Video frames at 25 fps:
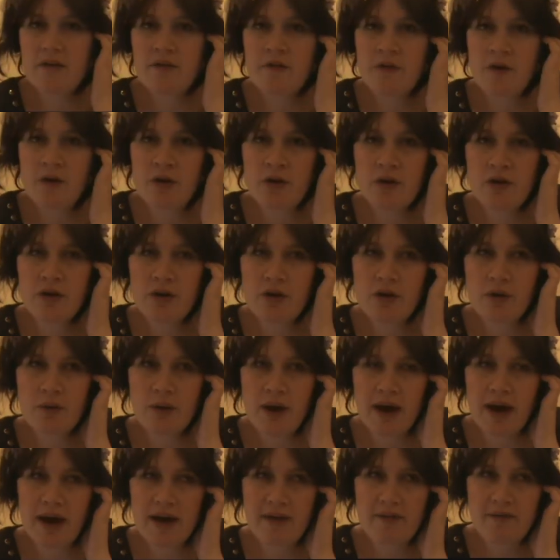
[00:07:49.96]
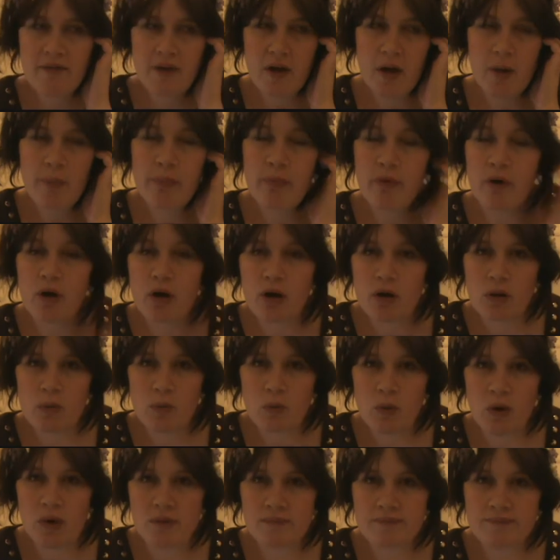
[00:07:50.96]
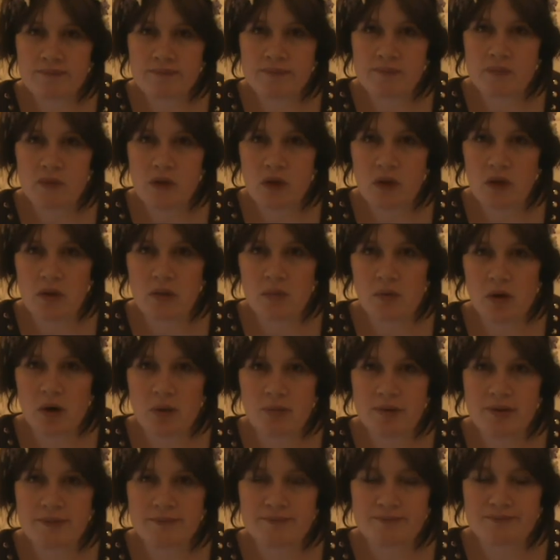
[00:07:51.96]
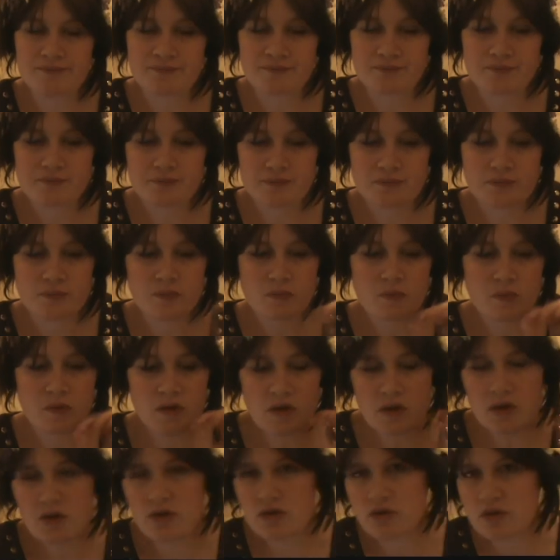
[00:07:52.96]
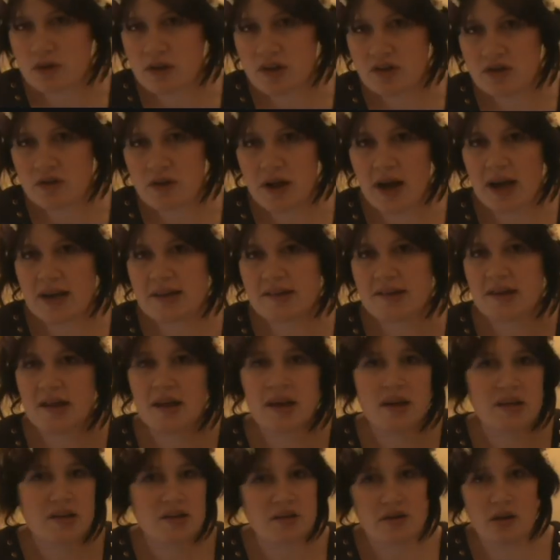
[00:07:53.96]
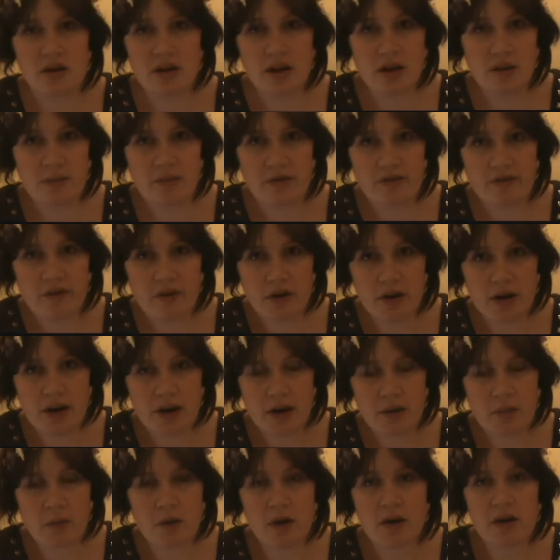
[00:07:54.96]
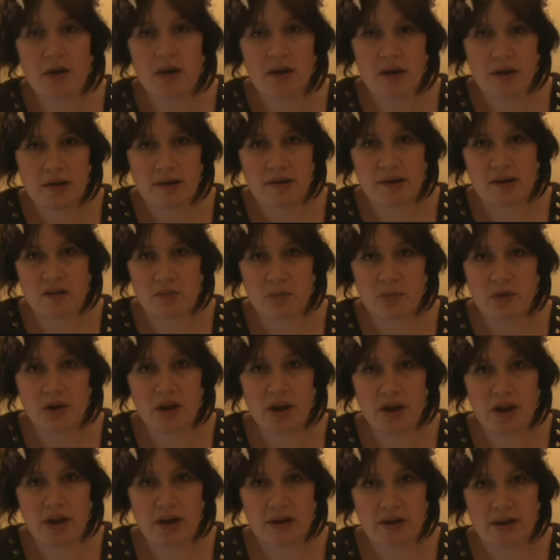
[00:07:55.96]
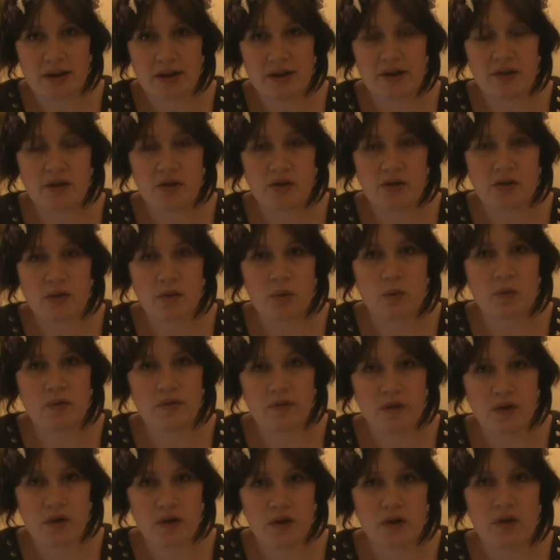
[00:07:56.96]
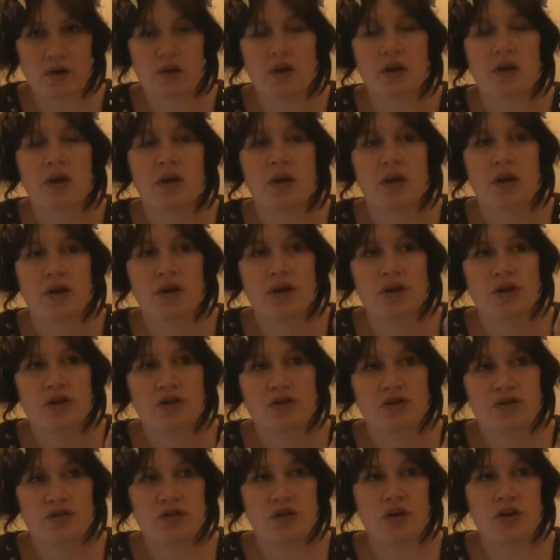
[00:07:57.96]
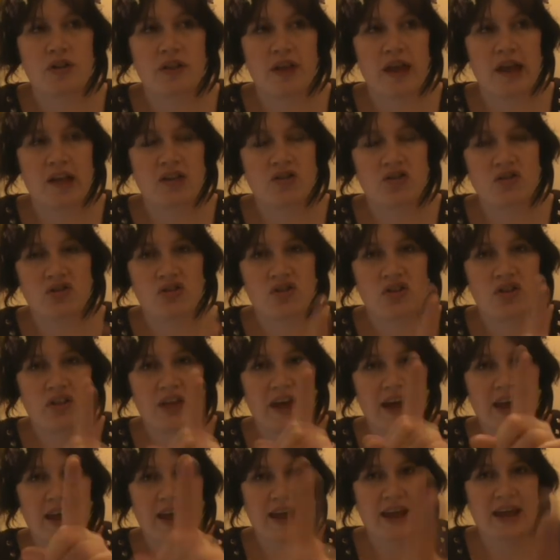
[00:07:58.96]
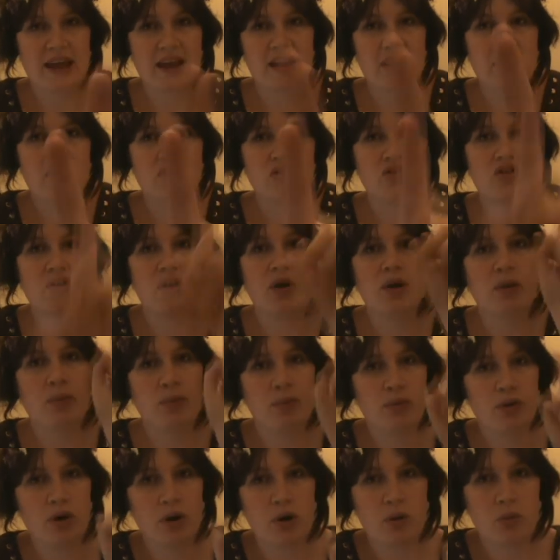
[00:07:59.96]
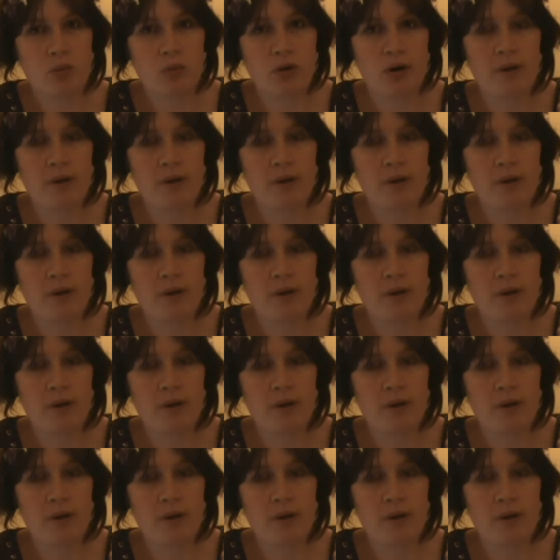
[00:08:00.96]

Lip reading: of phone do you have? A broken one at the moment. Screen's cracked, it's not letting me phone anyone. Desperately need a new phone. So the answer to that is broken